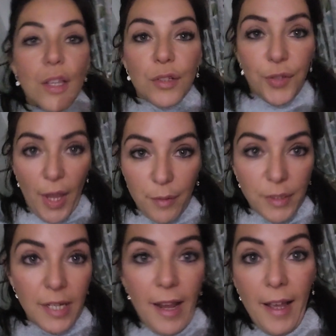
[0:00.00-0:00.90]
So
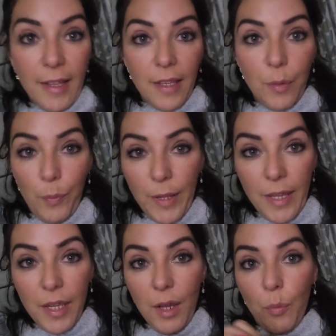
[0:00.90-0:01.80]
tonight
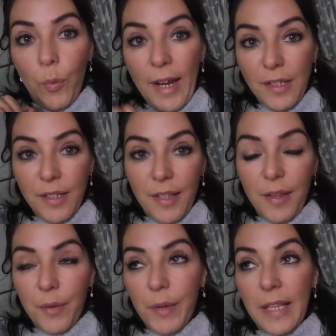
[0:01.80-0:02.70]
we went
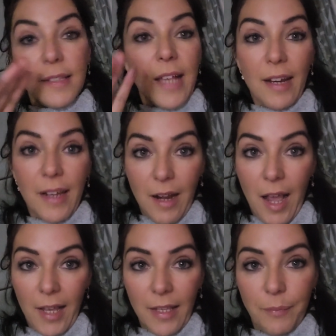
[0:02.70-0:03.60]
to, it's Saturday
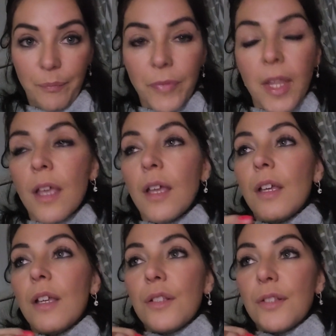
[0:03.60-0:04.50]
night.
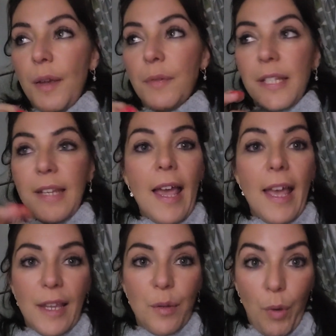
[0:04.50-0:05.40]
So
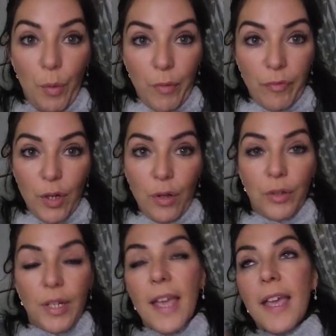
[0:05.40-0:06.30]
today what we've
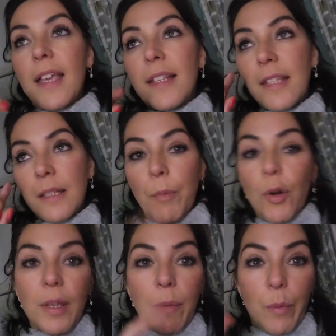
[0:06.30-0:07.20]
done is, this
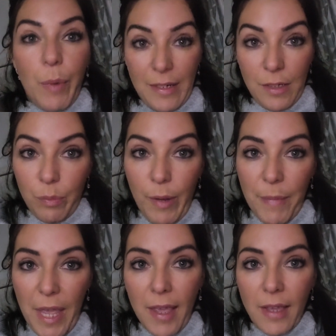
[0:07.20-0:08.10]
morning we went
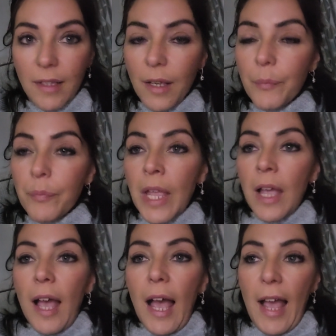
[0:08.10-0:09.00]
swimming,
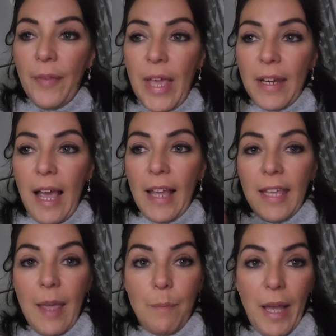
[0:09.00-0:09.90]
and then I
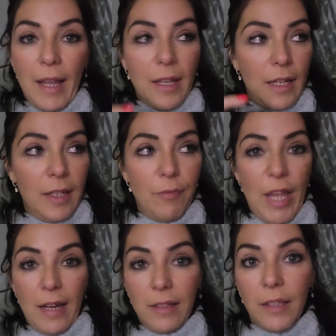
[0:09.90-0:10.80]
came back,
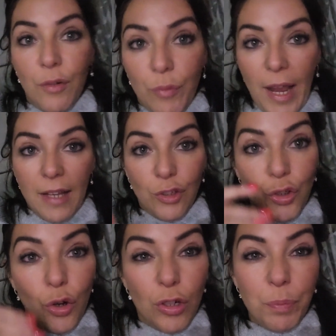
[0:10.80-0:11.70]
Olivia had a little rest,
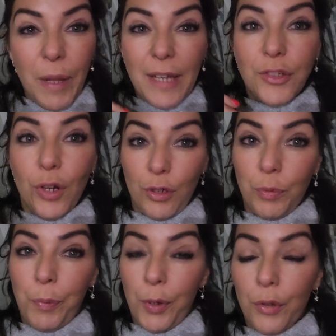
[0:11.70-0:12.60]
George played
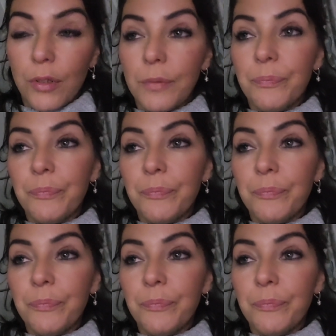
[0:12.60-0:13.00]
dodgeball,